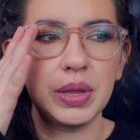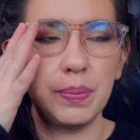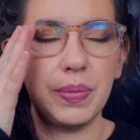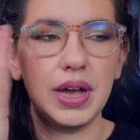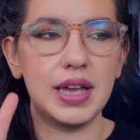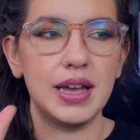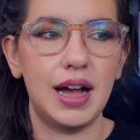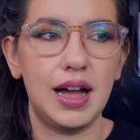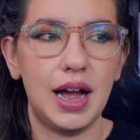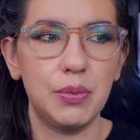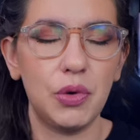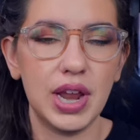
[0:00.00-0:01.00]
but
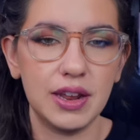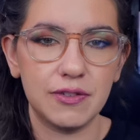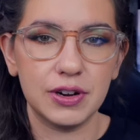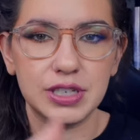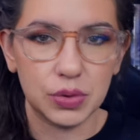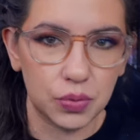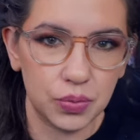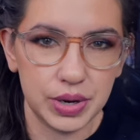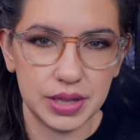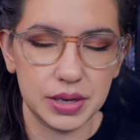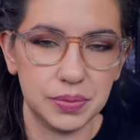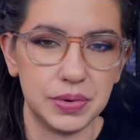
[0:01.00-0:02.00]
I'm waiting for it to
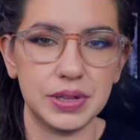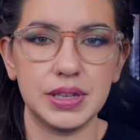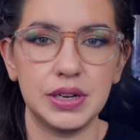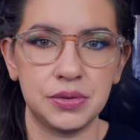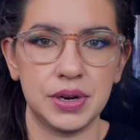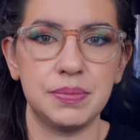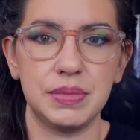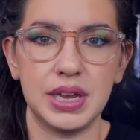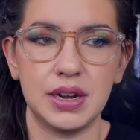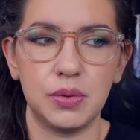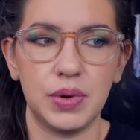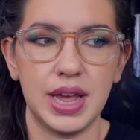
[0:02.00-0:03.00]
really, really grip me
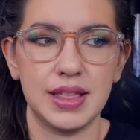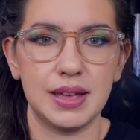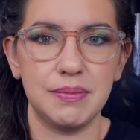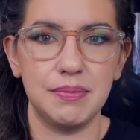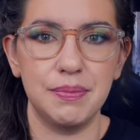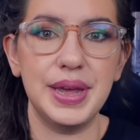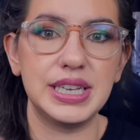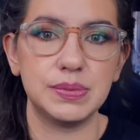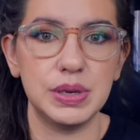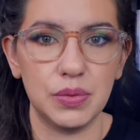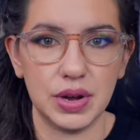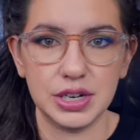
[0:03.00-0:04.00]
in a way that makes
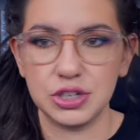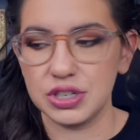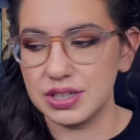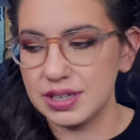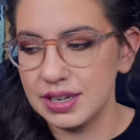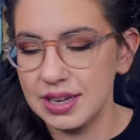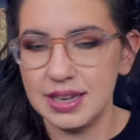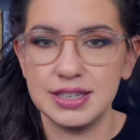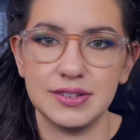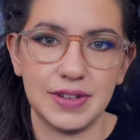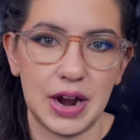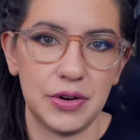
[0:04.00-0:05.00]
me want to just
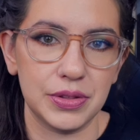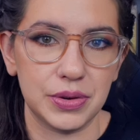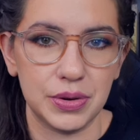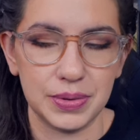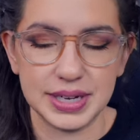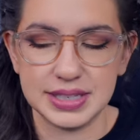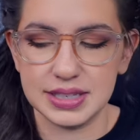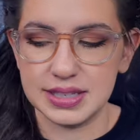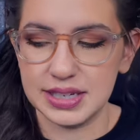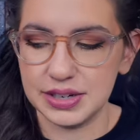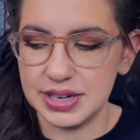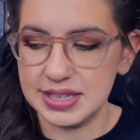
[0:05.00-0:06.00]
devour the whole rest of the
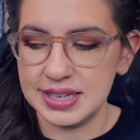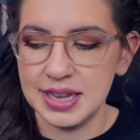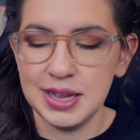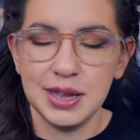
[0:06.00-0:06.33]
series.